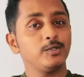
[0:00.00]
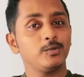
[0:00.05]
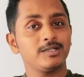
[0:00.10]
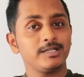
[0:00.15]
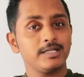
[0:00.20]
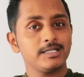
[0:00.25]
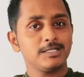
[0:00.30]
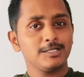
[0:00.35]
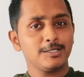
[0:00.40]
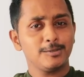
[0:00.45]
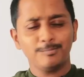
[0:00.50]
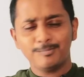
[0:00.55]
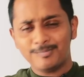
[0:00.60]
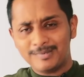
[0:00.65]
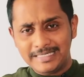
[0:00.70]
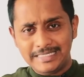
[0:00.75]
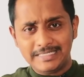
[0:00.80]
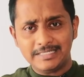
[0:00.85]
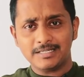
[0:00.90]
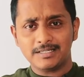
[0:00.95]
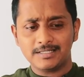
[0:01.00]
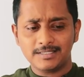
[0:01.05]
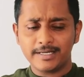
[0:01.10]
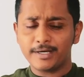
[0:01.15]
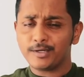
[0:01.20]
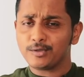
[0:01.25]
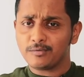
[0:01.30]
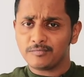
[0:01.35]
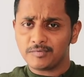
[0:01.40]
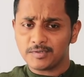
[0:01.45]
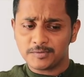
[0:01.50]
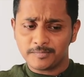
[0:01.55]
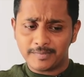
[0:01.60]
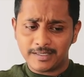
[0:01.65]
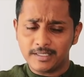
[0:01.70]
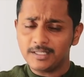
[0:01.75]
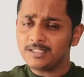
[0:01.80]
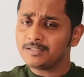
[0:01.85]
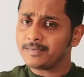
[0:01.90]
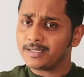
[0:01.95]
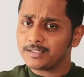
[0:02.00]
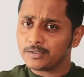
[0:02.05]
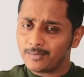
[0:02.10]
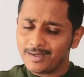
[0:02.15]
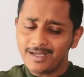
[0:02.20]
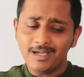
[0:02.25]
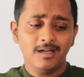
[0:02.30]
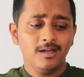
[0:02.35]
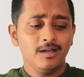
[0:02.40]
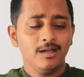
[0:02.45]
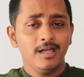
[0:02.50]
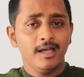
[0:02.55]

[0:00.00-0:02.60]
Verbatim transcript: You will get complete understanding of the spellings, by the way.